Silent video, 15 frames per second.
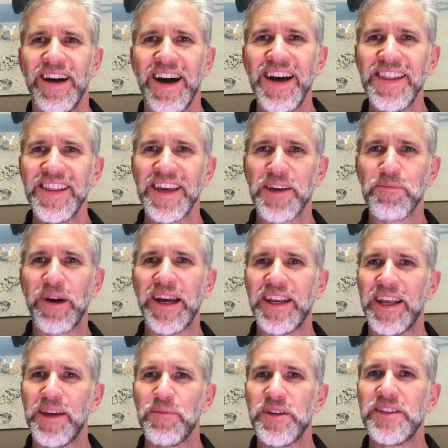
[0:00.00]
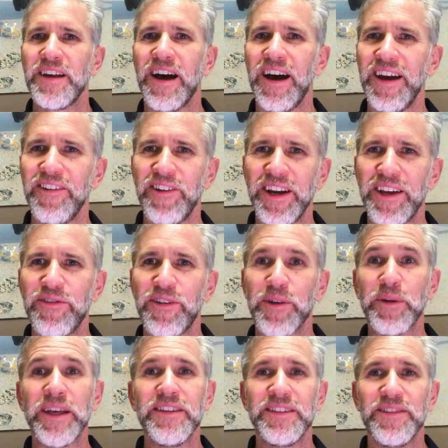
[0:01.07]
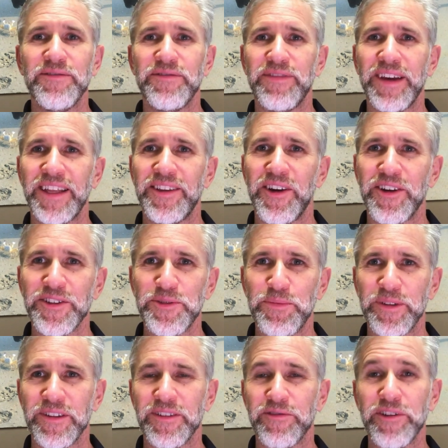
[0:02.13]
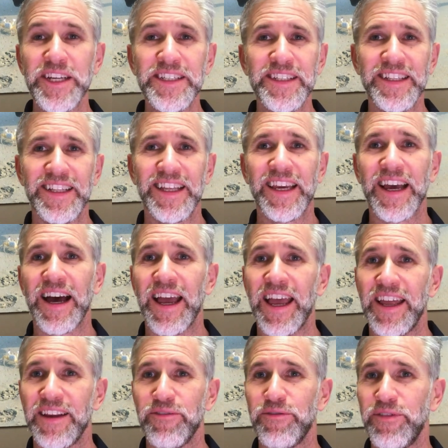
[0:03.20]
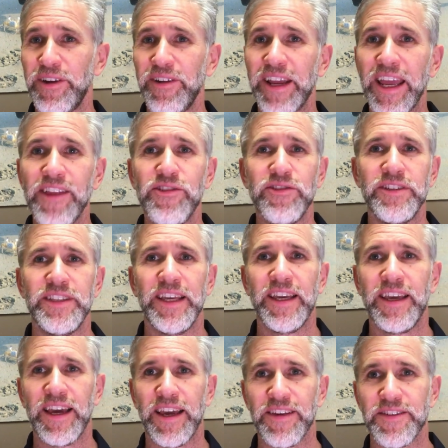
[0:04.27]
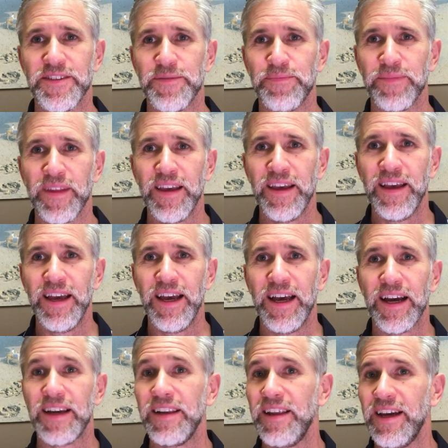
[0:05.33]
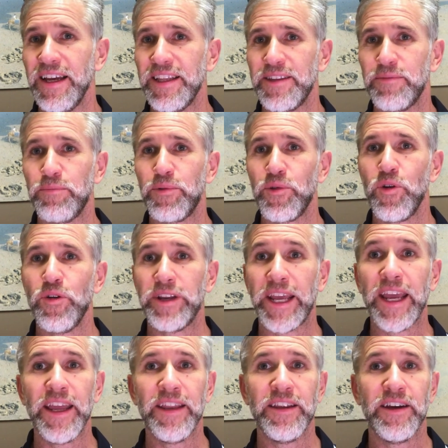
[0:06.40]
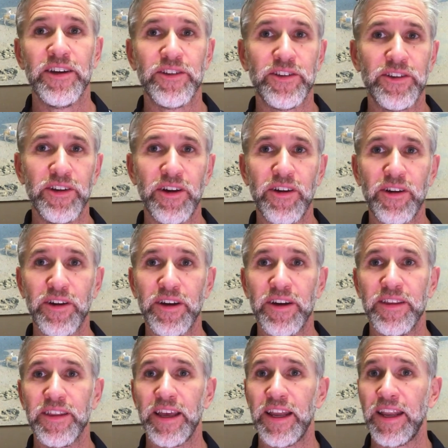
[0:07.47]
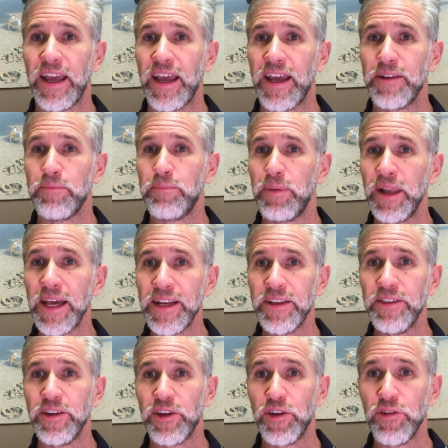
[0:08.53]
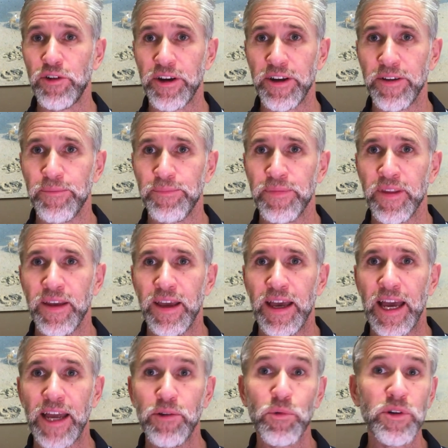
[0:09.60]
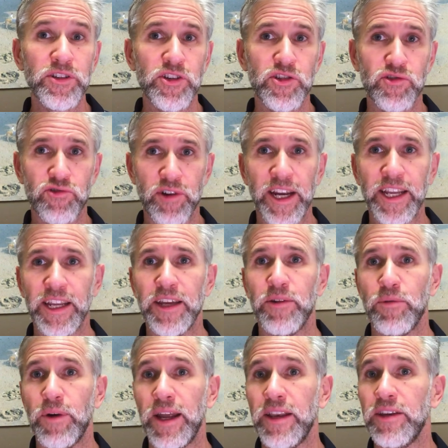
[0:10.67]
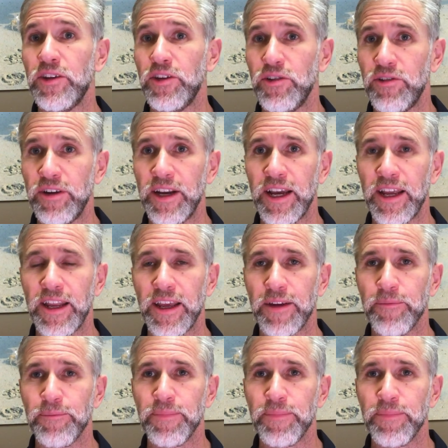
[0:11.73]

Hi there, my name is Heinrich from Hilton Vet Hospital. Recently I had a very interesting case. A client brought in her dog that had blood in the urine and was straining when urinating.